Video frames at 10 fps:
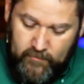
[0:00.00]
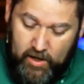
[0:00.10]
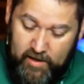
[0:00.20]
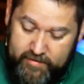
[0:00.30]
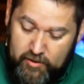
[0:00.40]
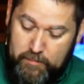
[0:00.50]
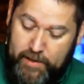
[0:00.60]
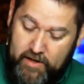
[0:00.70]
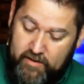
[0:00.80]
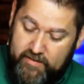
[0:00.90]
Also,
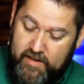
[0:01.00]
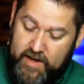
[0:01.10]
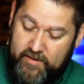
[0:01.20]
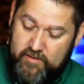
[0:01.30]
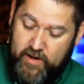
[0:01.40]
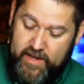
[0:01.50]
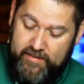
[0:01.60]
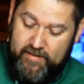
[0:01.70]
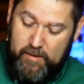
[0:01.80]
Peter does not address